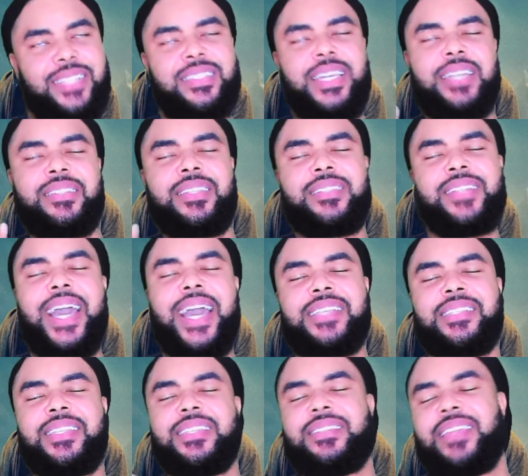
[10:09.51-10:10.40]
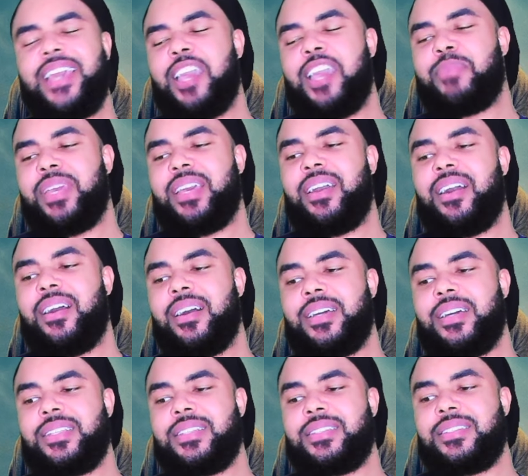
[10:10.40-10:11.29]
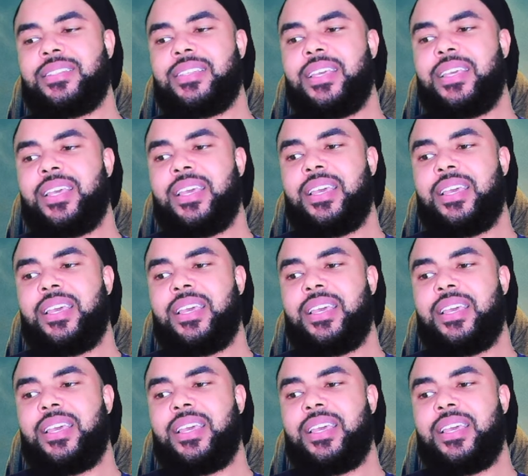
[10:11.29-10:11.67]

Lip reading: such a dicey thing because